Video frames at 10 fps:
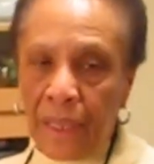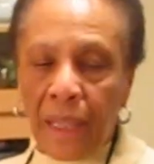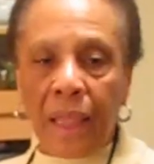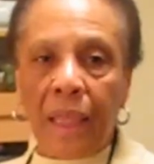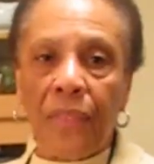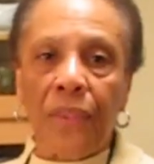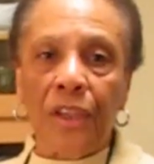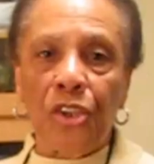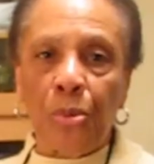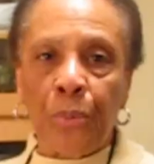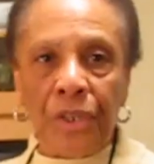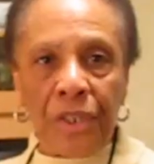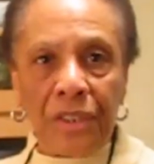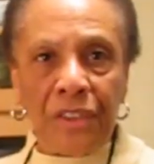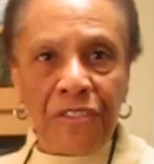And then you put it
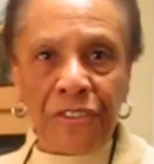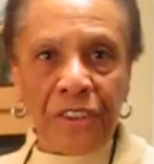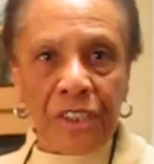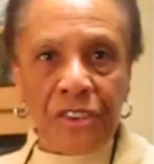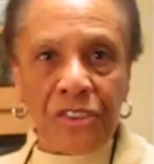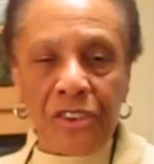in the fridge